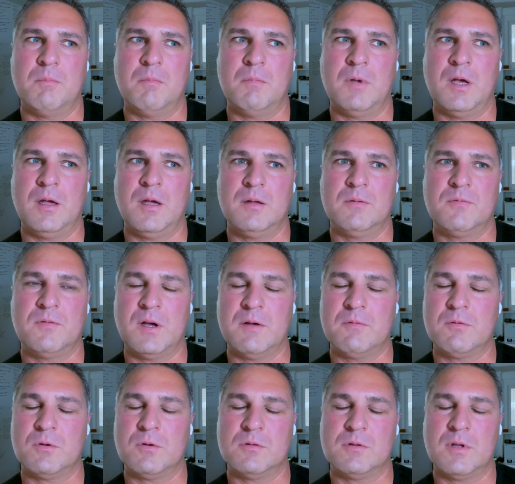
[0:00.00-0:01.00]
My
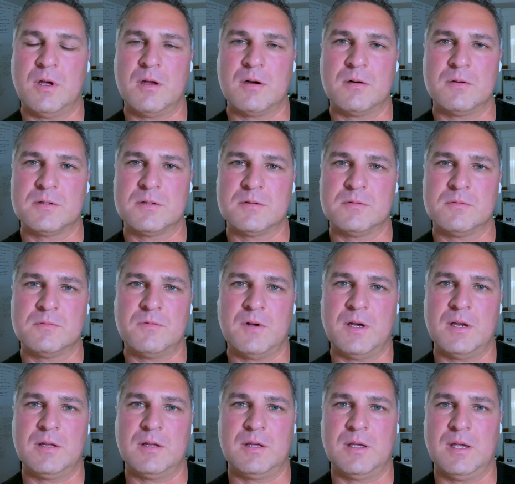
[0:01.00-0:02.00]
5-year-old daughter isn't
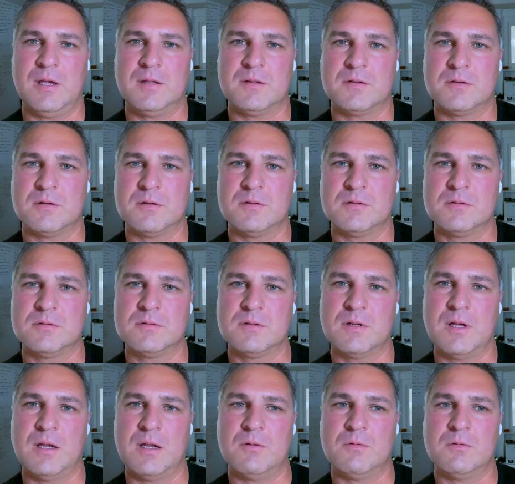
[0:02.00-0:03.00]
fighting cancer.
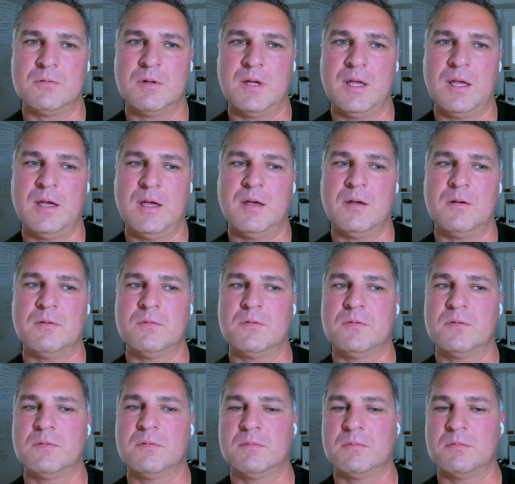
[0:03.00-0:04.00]
I don't have
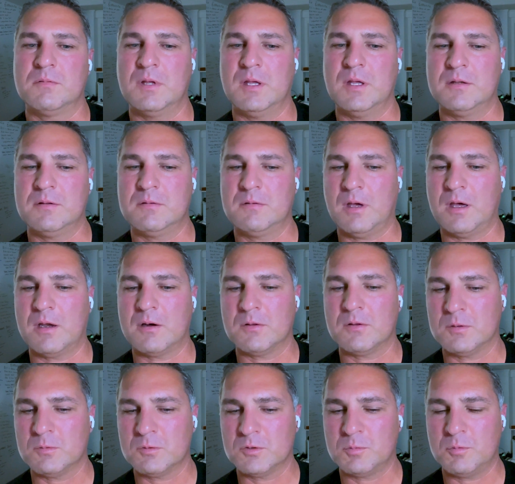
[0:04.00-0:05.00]
a daughter
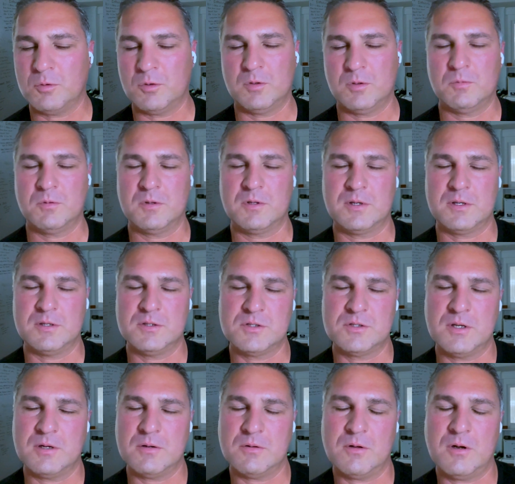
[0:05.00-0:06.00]
that was born with a
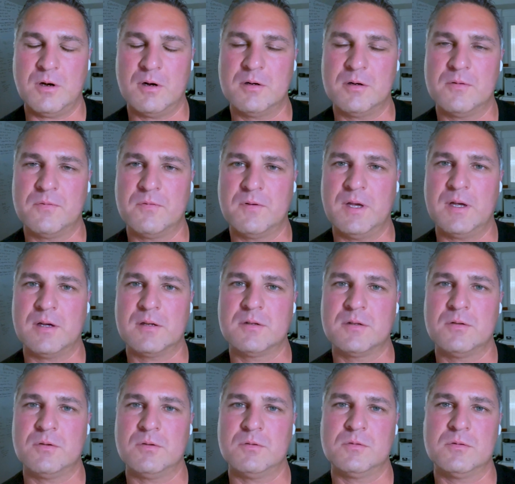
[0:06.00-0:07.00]
congenital heart defect
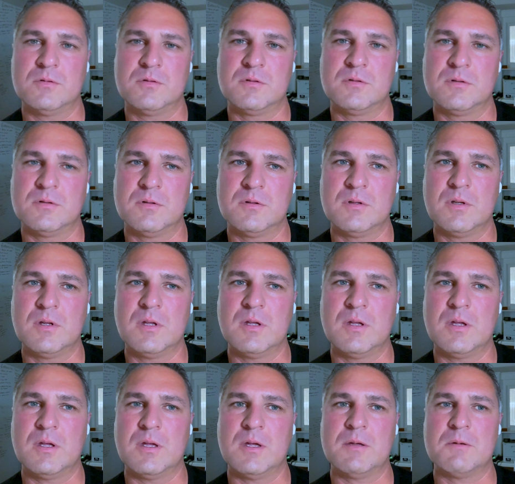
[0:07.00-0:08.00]
who's
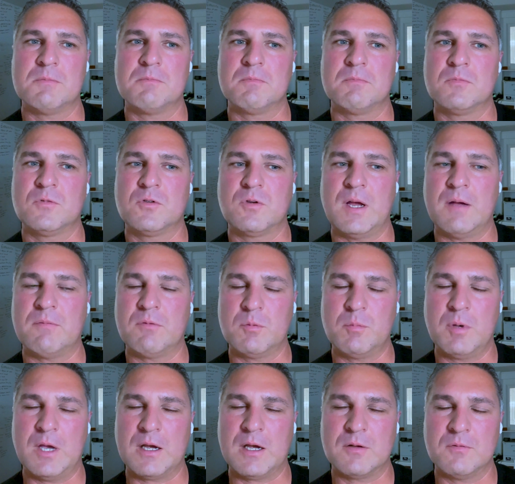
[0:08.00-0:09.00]
traveling
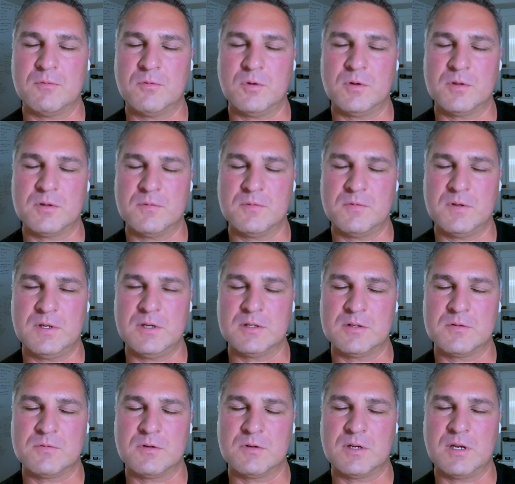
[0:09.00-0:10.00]
back and forth to
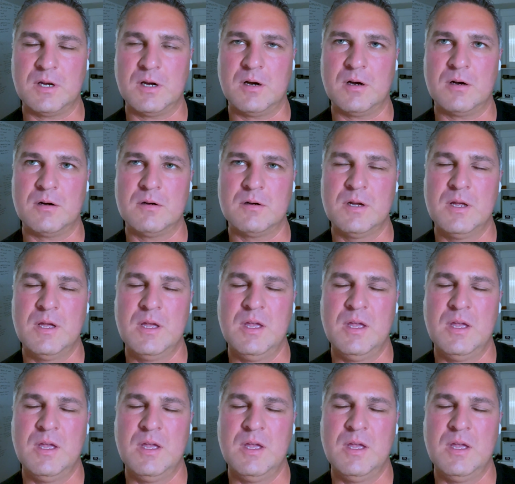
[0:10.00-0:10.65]
Phoenix for care.